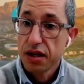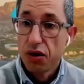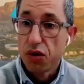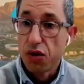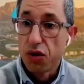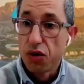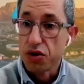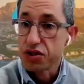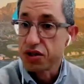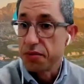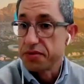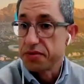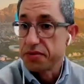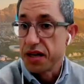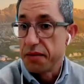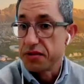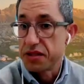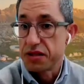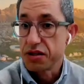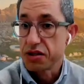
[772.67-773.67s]
or
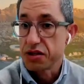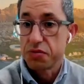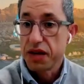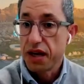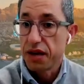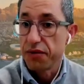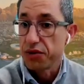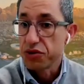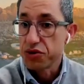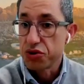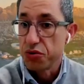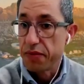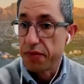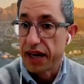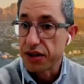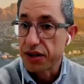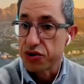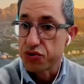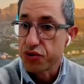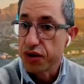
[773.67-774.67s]
sometimes just be able to
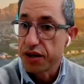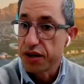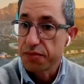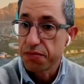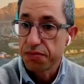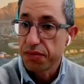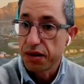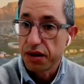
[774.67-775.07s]
make a trip.